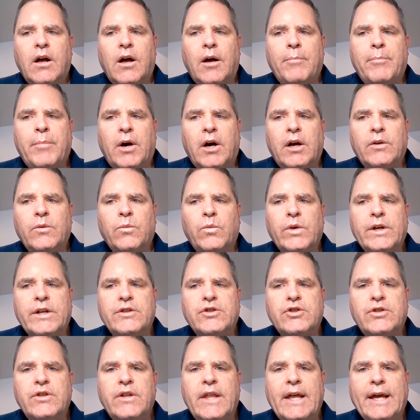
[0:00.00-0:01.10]
upon
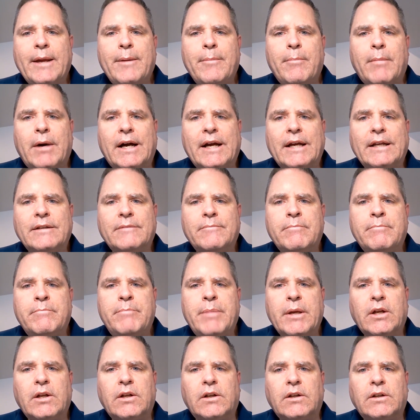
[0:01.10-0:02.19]
which they might
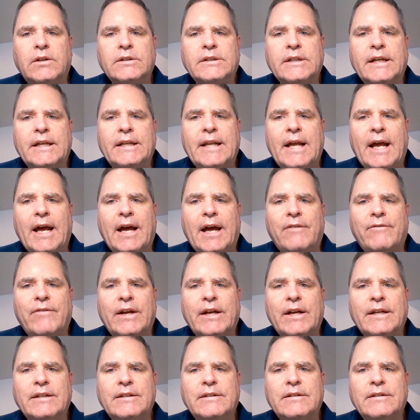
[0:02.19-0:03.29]
build and have
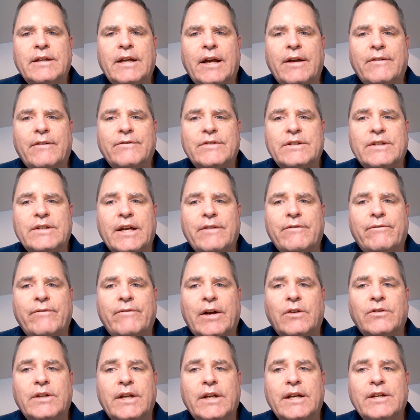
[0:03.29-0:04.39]
a have safe
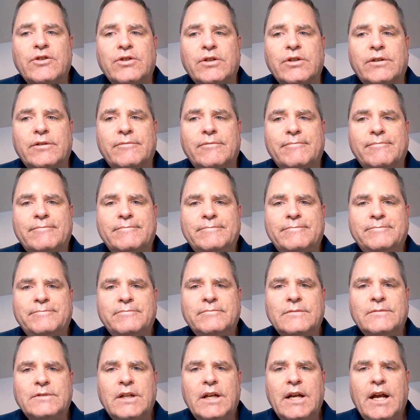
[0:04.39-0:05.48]
foundation.
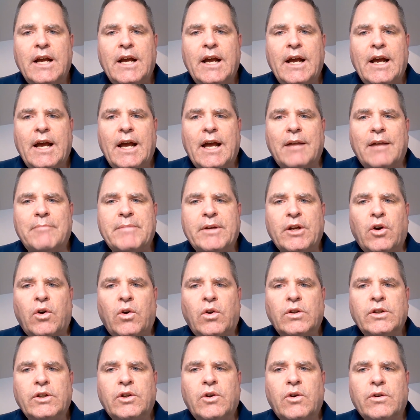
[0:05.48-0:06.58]
And
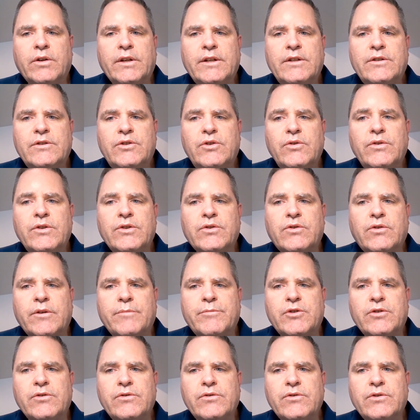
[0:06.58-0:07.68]
behold, according to the
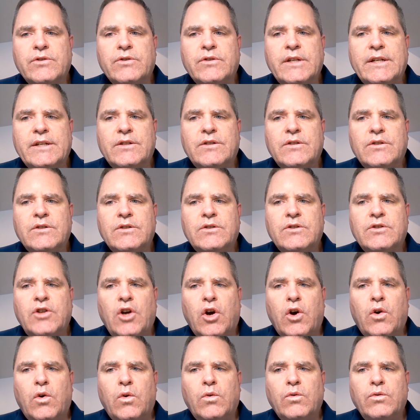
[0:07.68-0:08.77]
scriptures, this
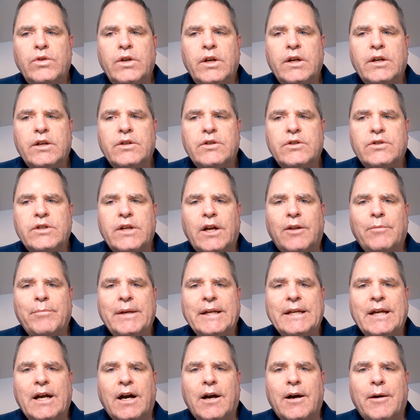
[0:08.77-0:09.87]
stone shall
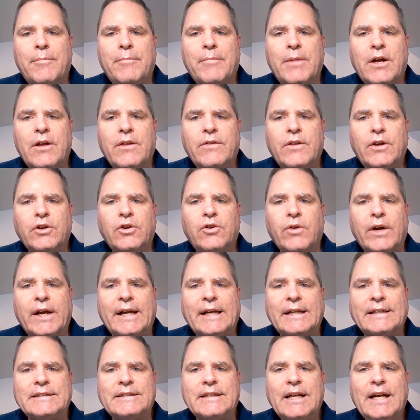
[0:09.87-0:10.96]
become the
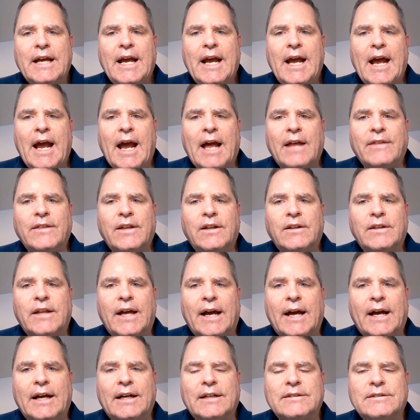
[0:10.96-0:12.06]
great and the
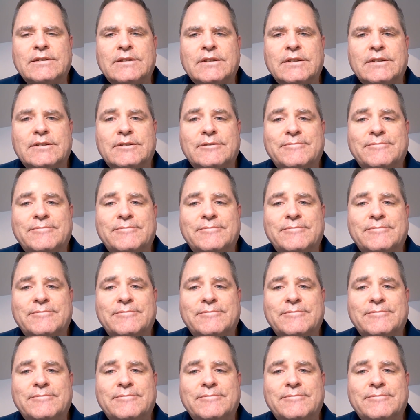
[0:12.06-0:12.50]
last,